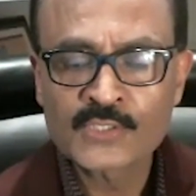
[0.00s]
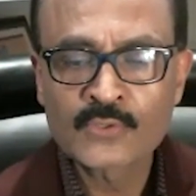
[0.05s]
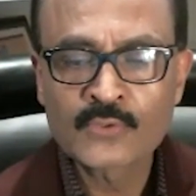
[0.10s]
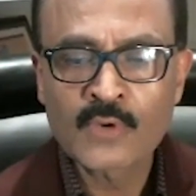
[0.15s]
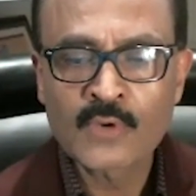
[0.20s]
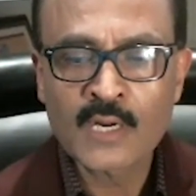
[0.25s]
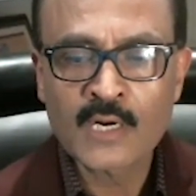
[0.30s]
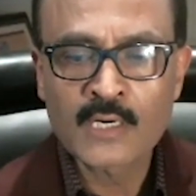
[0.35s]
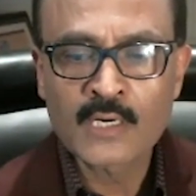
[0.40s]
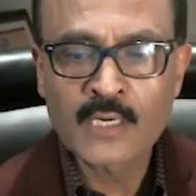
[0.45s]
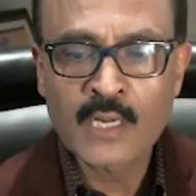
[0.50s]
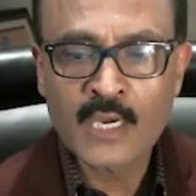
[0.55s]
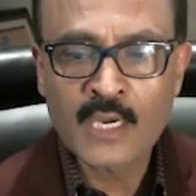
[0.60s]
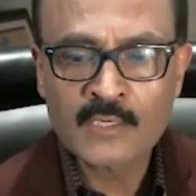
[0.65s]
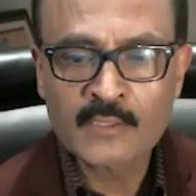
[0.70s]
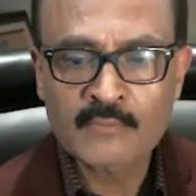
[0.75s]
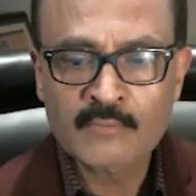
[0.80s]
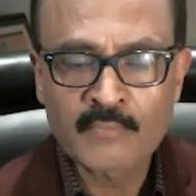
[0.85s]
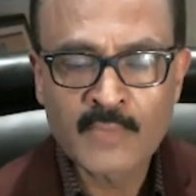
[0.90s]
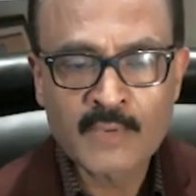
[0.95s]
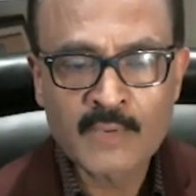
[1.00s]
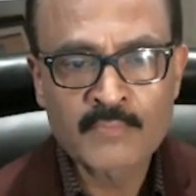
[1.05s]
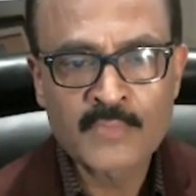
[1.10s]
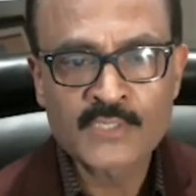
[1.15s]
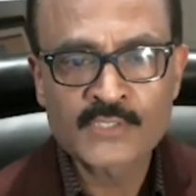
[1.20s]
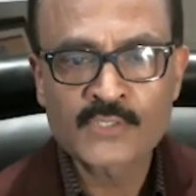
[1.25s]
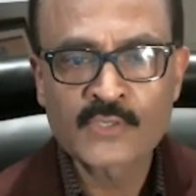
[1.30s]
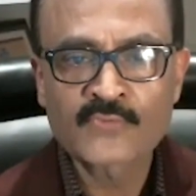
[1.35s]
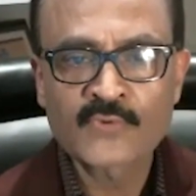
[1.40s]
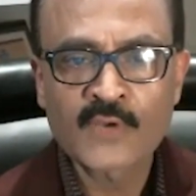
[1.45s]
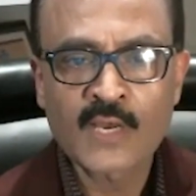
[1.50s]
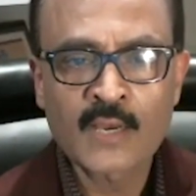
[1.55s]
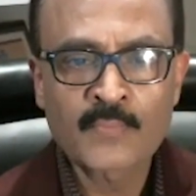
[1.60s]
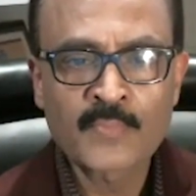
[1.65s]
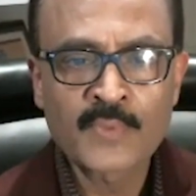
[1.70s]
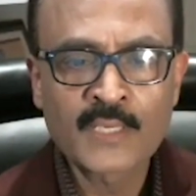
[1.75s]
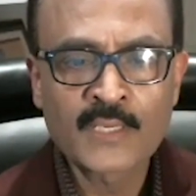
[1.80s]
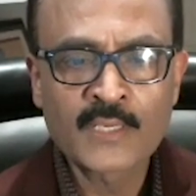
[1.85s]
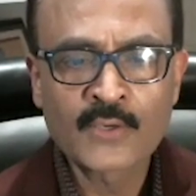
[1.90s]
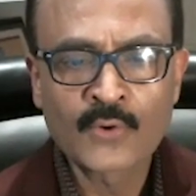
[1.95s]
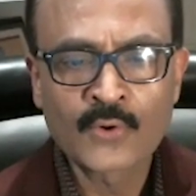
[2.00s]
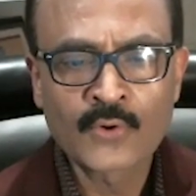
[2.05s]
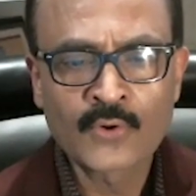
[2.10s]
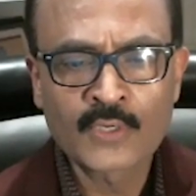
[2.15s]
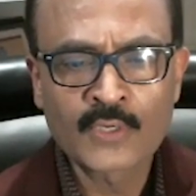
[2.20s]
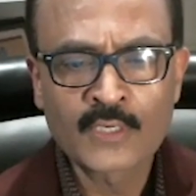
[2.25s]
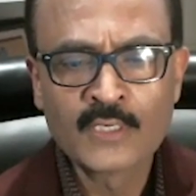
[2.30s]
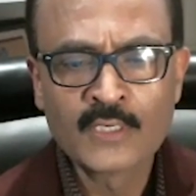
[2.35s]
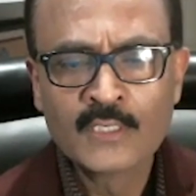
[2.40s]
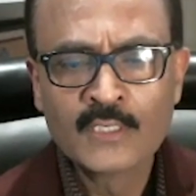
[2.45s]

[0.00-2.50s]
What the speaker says: who are not members of AAPI, or